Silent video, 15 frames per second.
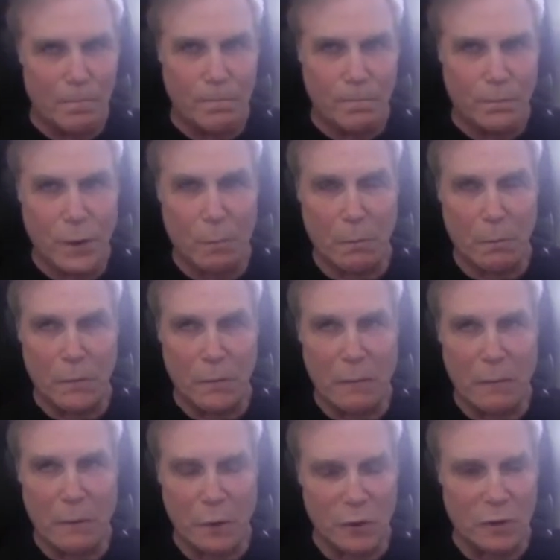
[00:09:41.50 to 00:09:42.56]
the,
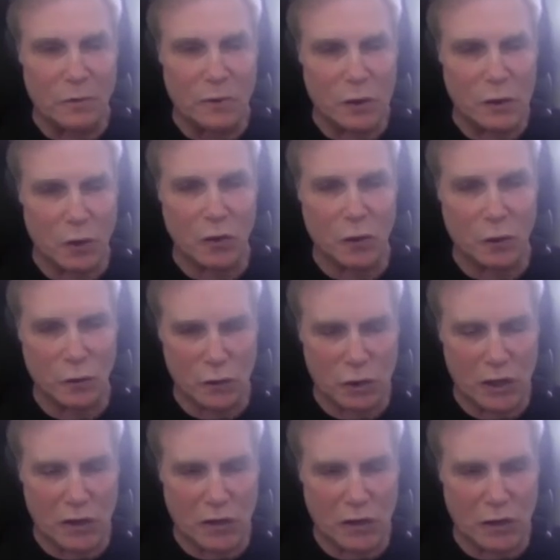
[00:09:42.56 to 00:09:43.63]
that there's some social
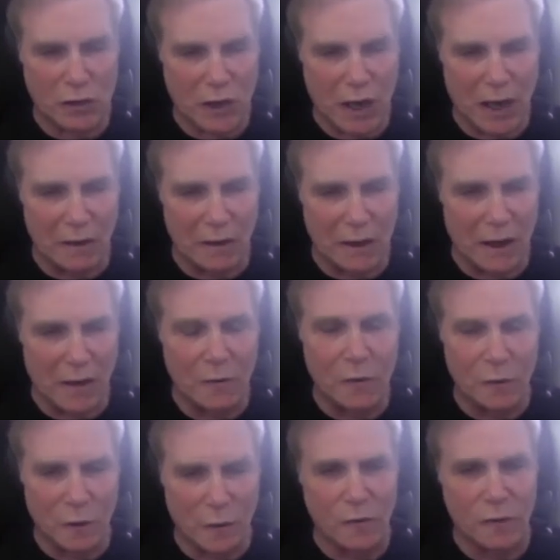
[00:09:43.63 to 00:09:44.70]
justice and that
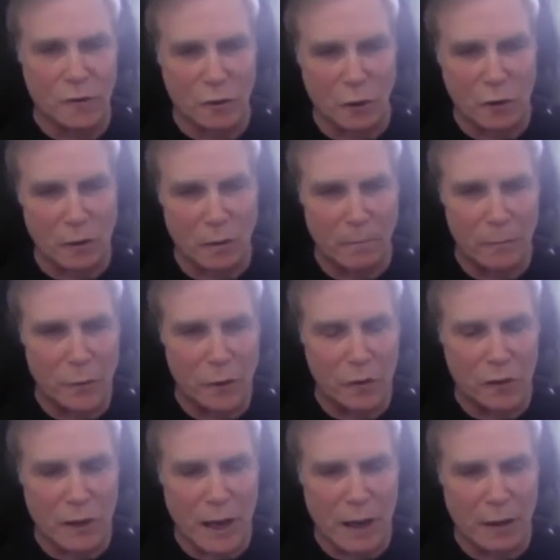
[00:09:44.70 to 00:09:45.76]
there's a there's a there's
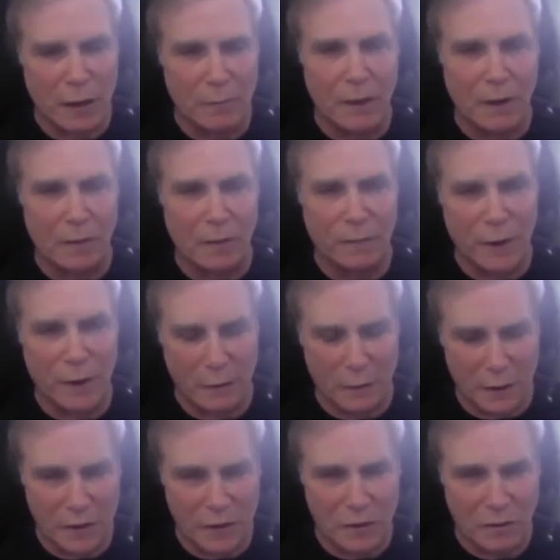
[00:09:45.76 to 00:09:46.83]
an element of
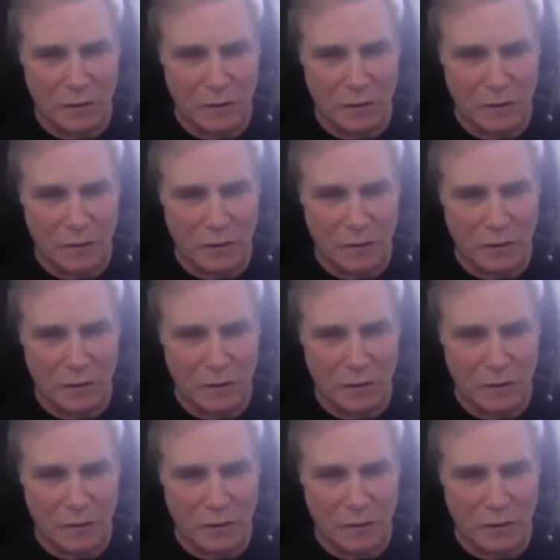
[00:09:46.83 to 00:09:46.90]
fairness.